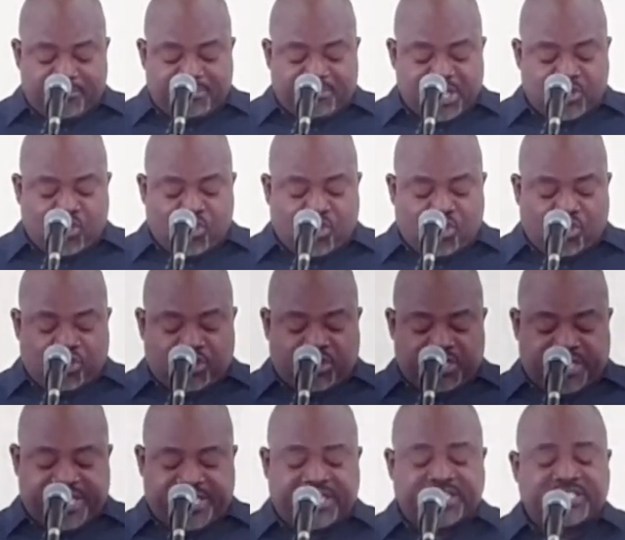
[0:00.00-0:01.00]
behold,
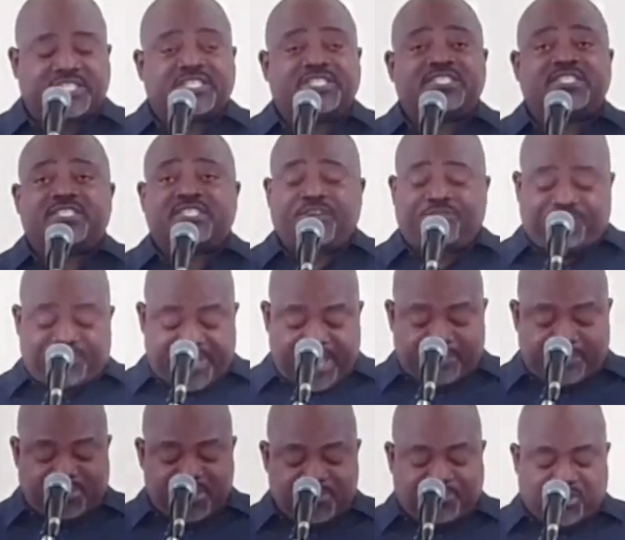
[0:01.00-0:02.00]
it is a stiff
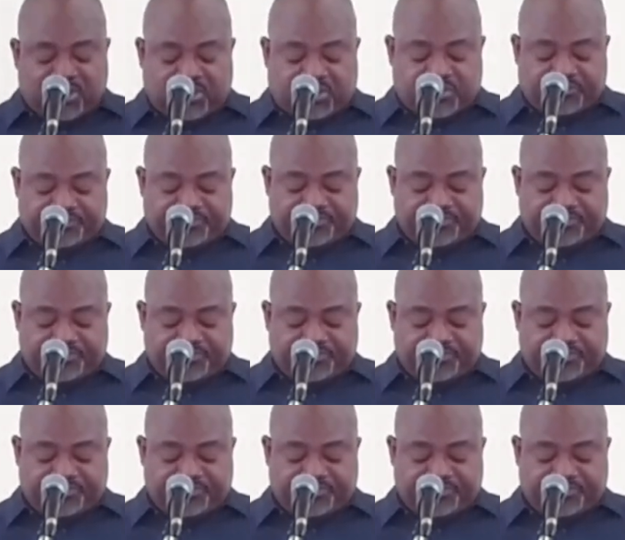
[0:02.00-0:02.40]
necked people.